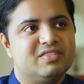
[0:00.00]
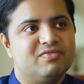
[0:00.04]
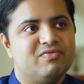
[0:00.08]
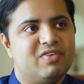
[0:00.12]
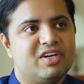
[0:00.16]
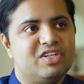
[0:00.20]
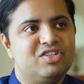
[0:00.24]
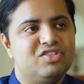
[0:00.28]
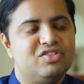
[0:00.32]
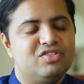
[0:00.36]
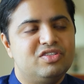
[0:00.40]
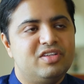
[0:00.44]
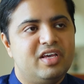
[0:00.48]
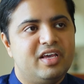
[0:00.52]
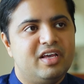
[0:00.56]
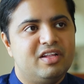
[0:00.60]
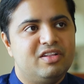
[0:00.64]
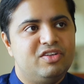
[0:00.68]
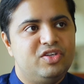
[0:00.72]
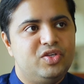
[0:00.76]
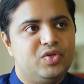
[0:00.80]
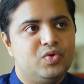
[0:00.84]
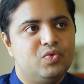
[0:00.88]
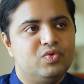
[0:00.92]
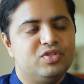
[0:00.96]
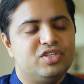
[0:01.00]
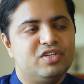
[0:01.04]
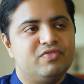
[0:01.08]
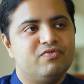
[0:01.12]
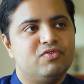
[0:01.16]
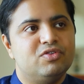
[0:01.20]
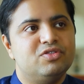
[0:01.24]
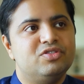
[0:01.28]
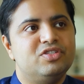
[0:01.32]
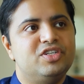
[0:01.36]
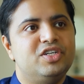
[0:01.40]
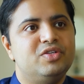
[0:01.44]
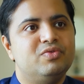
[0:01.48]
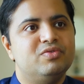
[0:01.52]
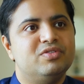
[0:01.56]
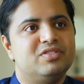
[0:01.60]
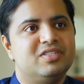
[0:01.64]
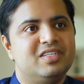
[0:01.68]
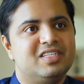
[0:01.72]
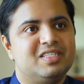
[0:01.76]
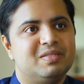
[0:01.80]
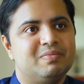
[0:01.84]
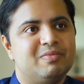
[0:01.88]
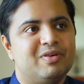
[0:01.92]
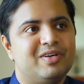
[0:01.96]
Once they use it for 3 to
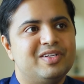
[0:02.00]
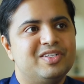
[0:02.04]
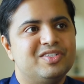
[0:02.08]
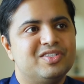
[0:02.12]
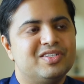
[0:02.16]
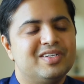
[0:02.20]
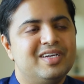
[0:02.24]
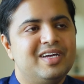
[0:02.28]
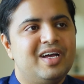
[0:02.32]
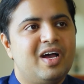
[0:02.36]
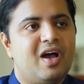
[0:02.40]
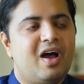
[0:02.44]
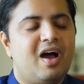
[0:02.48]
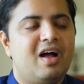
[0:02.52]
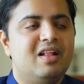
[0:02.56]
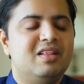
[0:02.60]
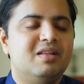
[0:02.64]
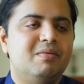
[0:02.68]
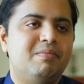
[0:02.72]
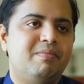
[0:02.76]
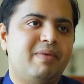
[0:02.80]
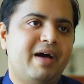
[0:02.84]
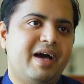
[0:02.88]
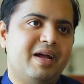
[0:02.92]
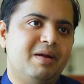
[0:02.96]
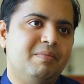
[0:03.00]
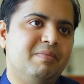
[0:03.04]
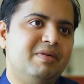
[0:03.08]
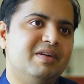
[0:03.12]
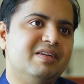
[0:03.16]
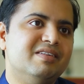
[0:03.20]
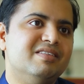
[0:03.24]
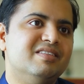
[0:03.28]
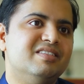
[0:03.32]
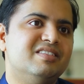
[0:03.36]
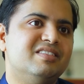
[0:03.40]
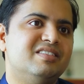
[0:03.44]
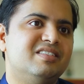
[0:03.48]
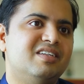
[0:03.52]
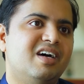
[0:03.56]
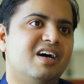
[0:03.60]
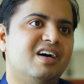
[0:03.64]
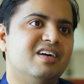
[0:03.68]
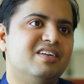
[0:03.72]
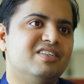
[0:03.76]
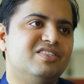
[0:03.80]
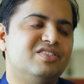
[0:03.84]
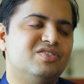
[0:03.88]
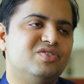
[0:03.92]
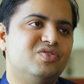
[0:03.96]
6 months, all the parameters
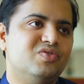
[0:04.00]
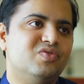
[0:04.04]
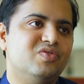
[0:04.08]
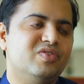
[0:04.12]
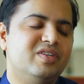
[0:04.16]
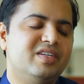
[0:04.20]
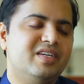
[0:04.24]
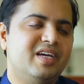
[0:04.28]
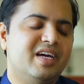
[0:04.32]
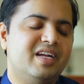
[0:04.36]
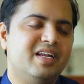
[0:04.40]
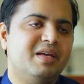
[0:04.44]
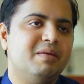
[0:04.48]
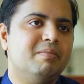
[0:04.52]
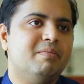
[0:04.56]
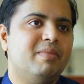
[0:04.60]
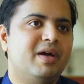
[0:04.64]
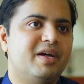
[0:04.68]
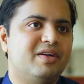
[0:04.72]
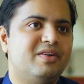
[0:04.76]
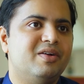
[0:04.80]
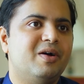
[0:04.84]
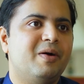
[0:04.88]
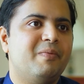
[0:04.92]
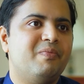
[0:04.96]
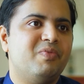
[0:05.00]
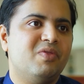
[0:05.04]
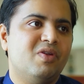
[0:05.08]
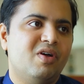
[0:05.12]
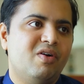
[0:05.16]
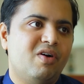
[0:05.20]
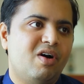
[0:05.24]
starts to getting better.